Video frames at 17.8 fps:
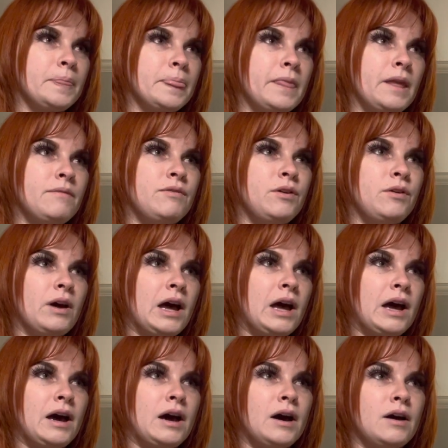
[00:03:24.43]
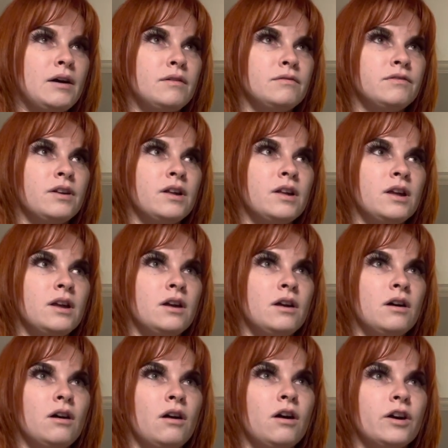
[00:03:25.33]
if you have
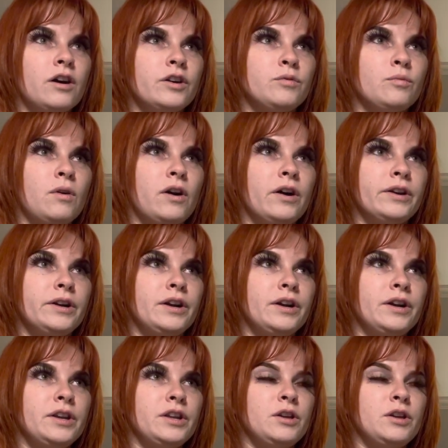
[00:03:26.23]
hard water,